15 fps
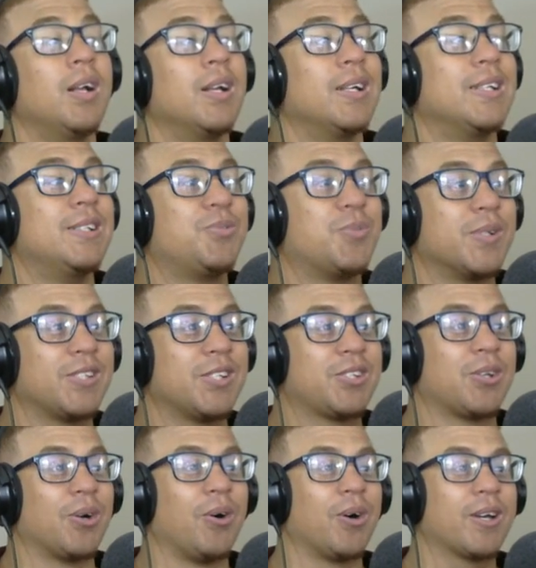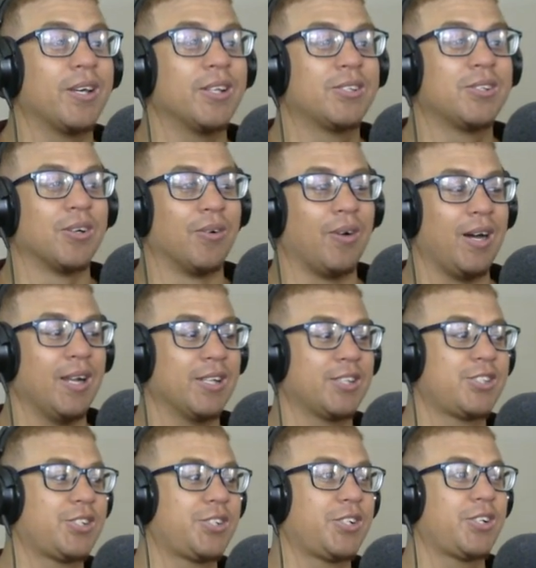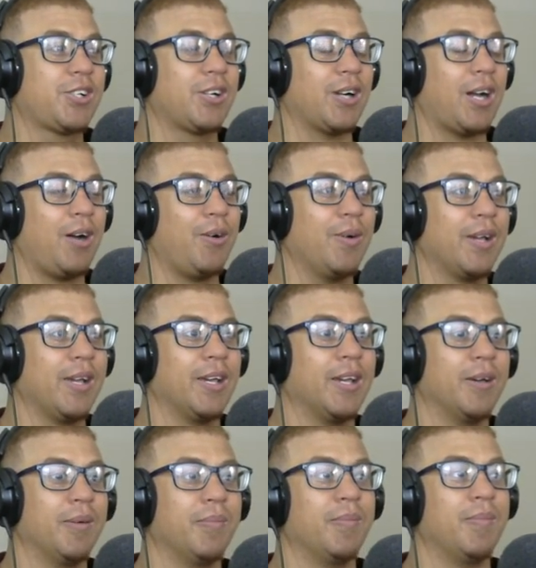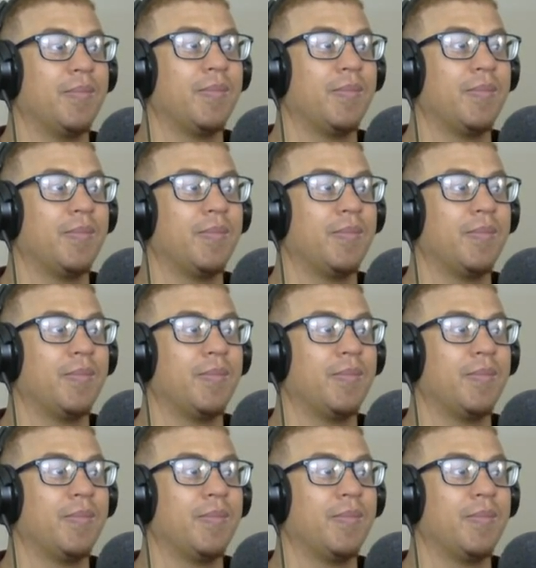He's busy talking to it while it's chowing him.